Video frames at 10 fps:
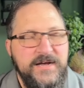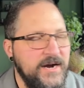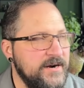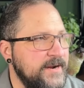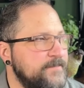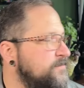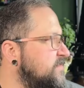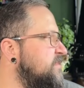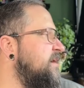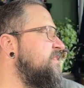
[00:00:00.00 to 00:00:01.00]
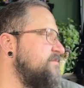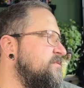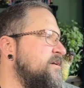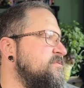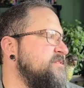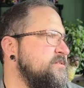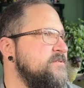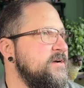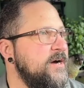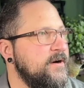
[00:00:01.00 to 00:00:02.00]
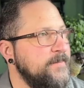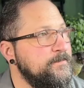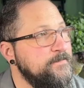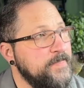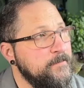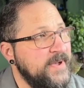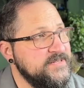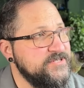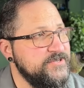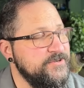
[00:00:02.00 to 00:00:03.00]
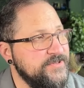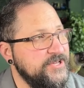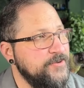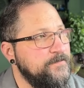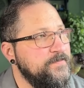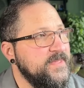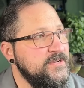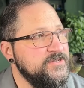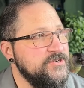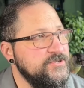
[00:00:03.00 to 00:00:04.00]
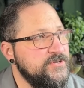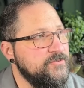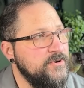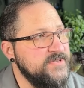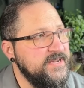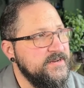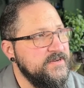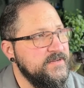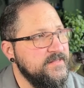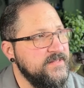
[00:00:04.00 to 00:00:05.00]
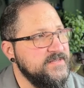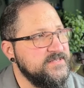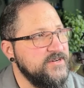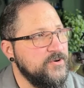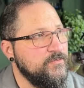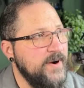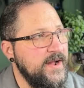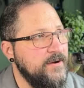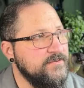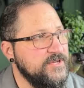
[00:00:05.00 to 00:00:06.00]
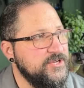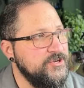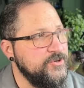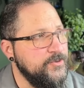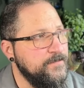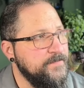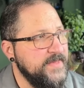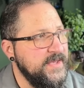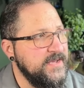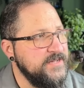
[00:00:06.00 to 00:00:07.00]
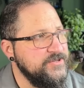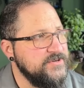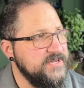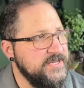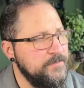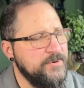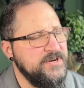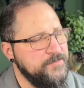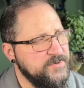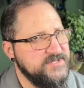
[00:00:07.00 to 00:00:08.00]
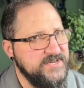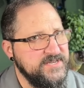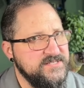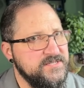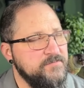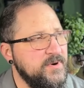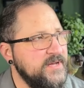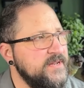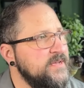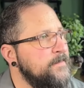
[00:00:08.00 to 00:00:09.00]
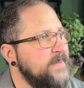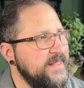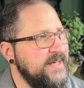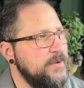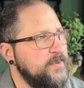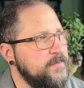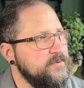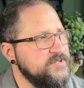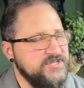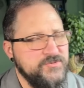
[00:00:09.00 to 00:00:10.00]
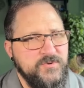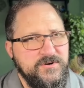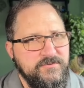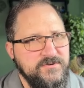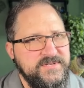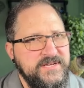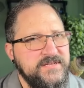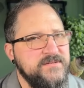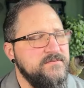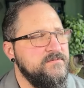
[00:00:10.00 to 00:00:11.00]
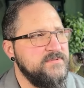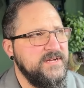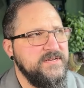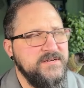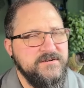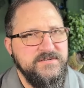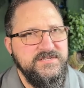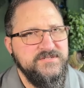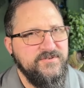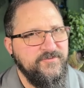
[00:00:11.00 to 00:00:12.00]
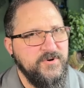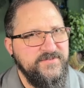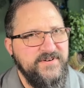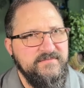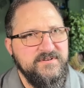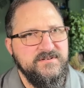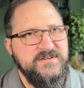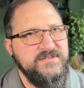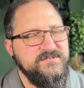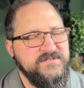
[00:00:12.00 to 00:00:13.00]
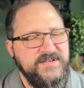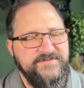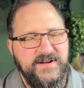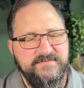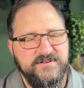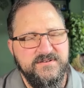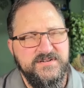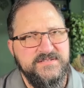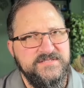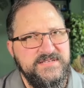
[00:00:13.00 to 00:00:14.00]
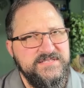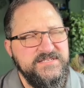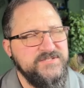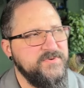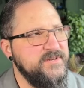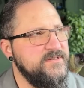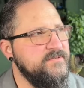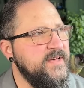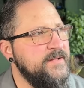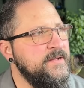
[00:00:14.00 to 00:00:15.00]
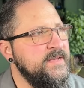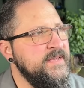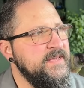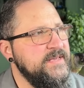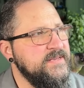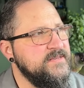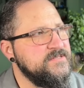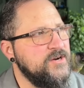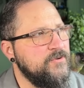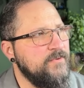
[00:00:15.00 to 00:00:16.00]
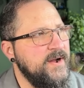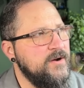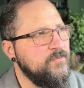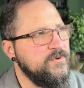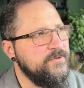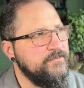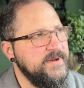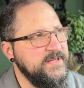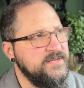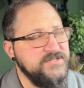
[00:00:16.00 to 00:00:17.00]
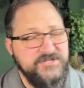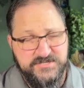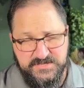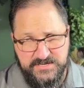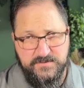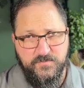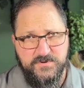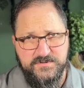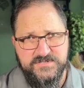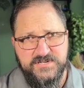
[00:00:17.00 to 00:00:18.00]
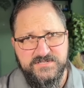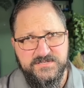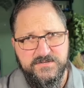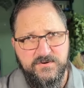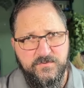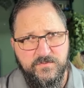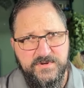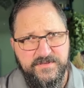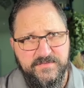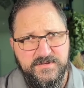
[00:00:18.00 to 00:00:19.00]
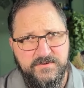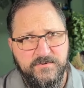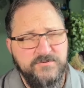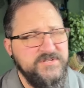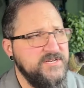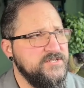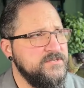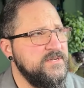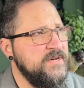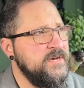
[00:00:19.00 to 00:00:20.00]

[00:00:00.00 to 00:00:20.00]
Okay, I love you. I really do. Okay, back to the cube. So you can rotate this around the cube, and you can get pretty precise. But a lot of people just want to rotate it 90 degrees or 45 degrees or say 5 degrees. The easiest way to do that is around where the ring is, just like we're discussing with the rotation.